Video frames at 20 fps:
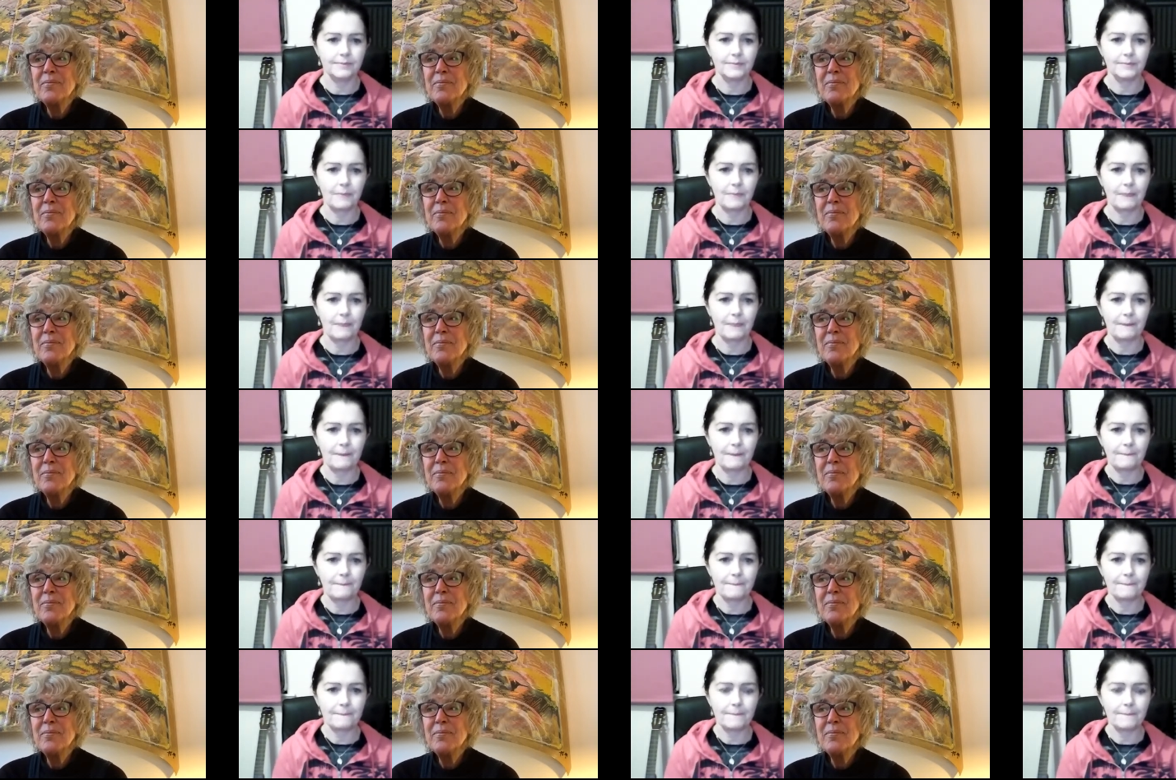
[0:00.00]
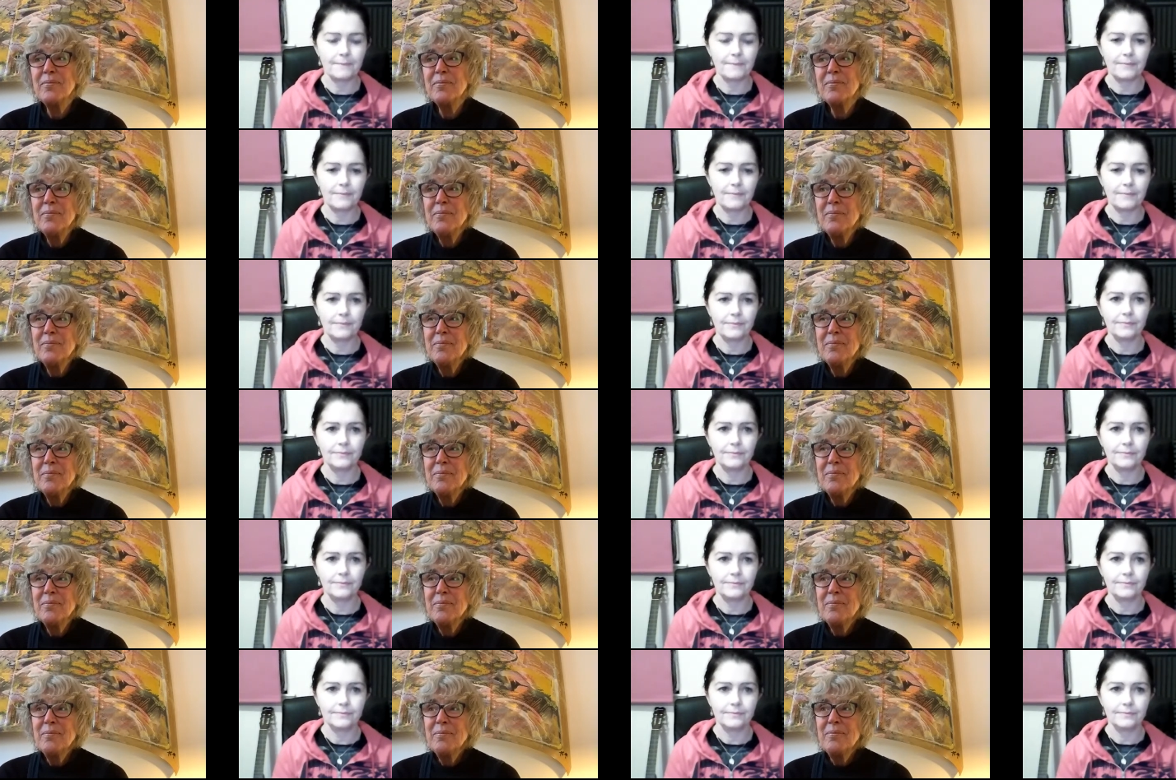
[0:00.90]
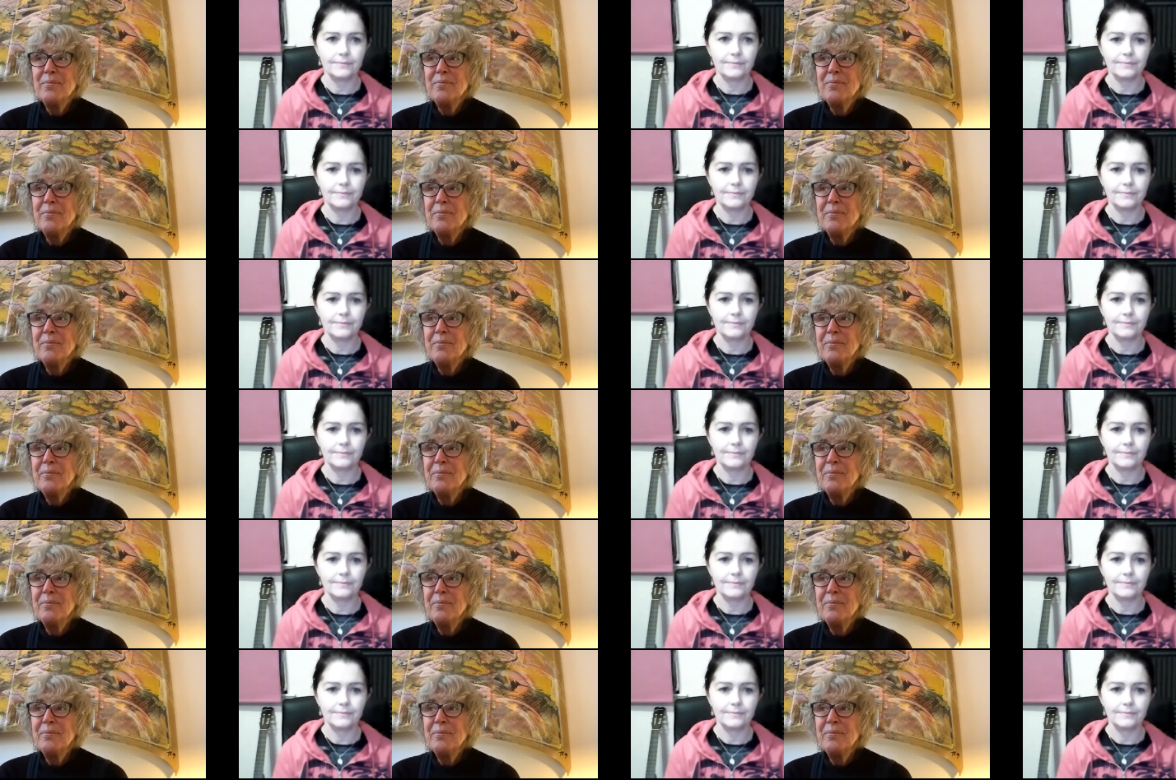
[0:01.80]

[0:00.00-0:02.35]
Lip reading: [no speech]